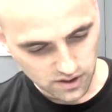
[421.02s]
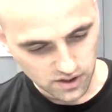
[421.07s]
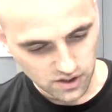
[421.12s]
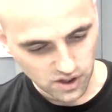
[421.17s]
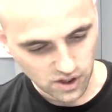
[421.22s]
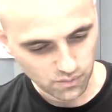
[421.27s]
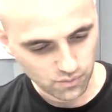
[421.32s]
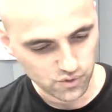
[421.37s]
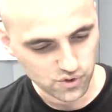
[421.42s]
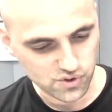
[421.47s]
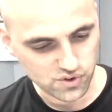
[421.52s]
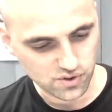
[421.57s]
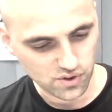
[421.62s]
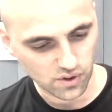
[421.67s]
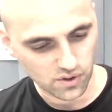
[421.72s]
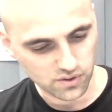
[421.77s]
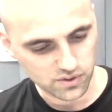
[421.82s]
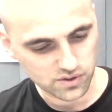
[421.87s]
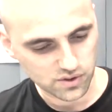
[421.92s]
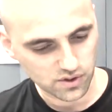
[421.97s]
a
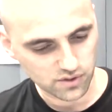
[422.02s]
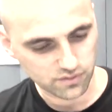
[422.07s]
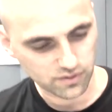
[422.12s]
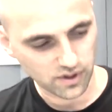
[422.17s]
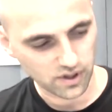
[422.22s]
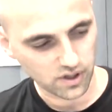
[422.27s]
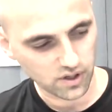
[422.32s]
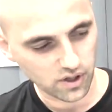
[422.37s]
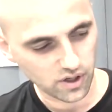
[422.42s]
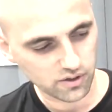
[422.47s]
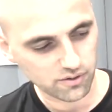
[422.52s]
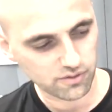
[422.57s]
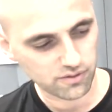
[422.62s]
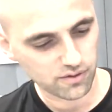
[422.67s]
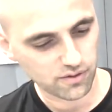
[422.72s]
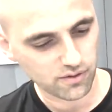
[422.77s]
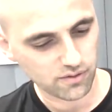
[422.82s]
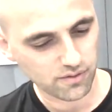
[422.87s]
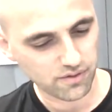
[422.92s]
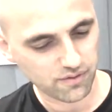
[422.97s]
result of a lot of
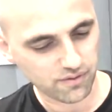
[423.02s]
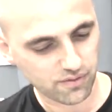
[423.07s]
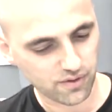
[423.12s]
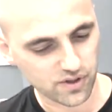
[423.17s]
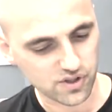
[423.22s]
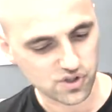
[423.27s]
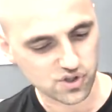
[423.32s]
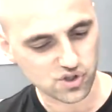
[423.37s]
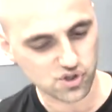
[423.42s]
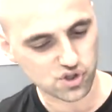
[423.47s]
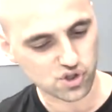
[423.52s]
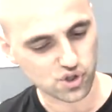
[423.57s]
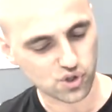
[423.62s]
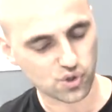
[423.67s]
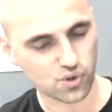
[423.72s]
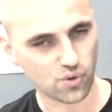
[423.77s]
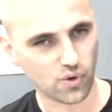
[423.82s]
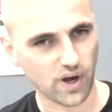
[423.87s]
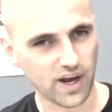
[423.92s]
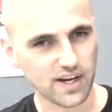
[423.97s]

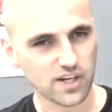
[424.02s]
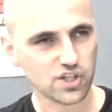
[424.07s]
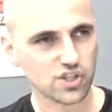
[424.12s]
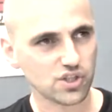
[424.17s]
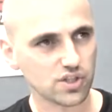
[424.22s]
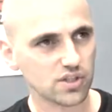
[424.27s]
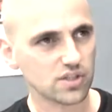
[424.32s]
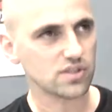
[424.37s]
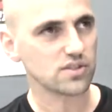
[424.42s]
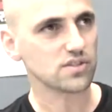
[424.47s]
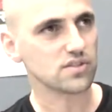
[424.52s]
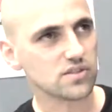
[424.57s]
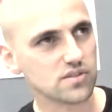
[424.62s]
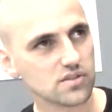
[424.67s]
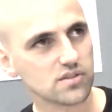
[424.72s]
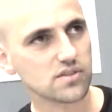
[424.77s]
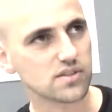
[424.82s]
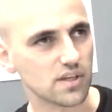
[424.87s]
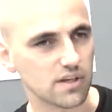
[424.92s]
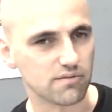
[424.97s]

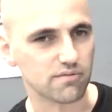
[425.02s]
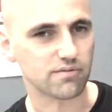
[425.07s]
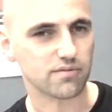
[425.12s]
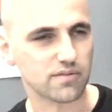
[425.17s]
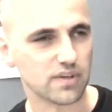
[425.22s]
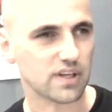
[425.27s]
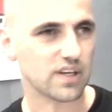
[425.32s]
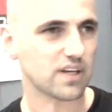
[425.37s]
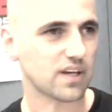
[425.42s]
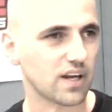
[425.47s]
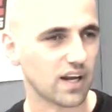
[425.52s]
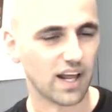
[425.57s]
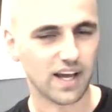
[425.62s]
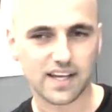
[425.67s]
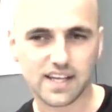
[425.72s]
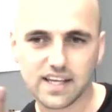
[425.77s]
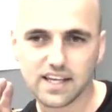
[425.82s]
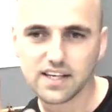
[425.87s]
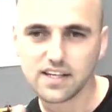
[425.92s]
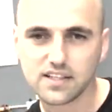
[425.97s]
frustrations and
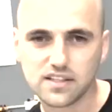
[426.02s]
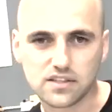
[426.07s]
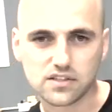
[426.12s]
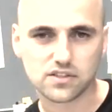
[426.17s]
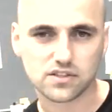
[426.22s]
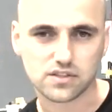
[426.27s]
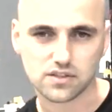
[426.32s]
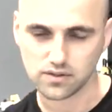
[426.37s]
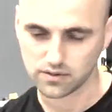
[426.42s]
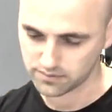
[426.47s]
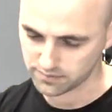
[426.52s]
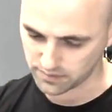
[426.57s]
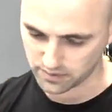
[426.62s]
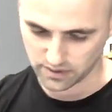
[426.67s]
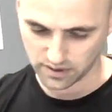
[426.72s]
clunkiness.